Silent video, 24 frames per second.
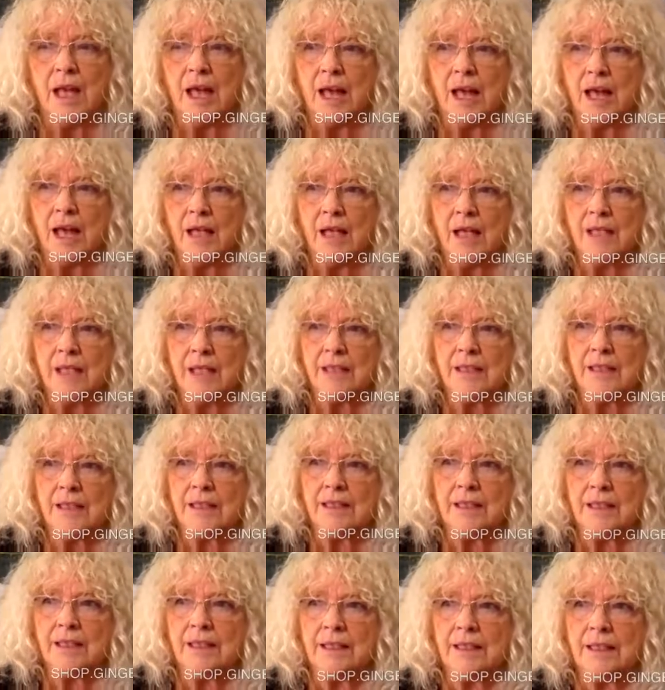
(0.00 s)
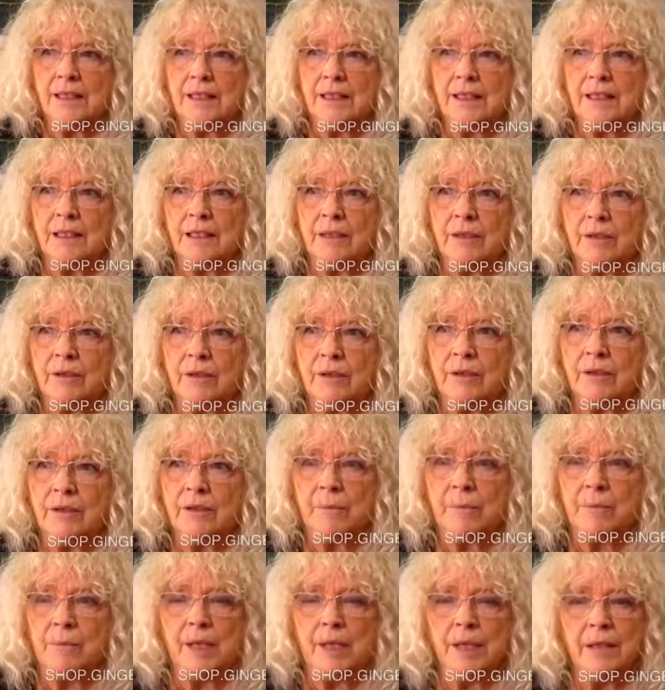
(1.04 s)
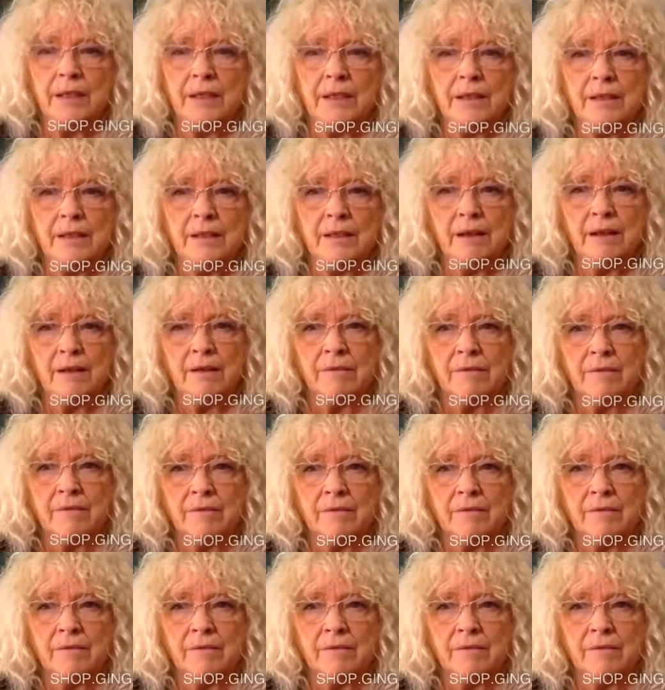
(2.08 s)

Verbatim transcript: And in the 60s, it was peace and love.